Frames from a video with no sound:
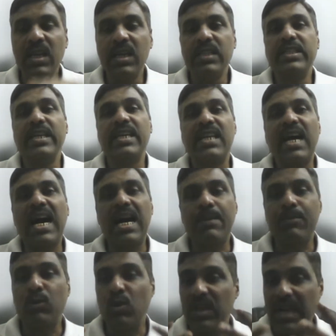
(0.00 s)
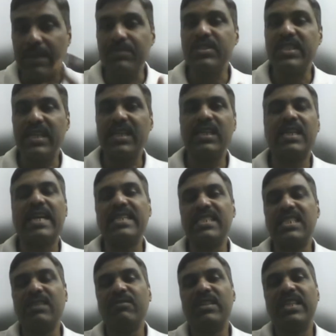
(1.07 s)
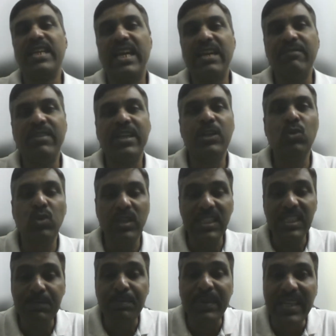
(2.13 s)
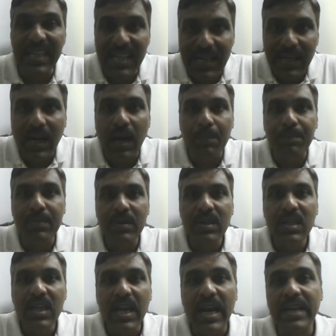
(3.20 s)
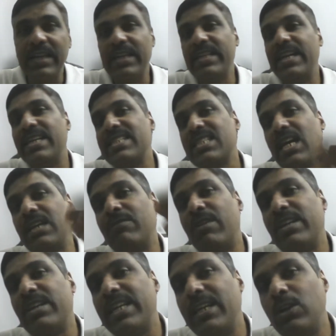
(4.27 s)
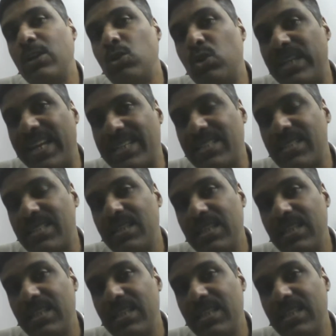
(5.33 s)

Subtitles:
There are programs there in Dancing with AI where you speak up and it gets converted into text,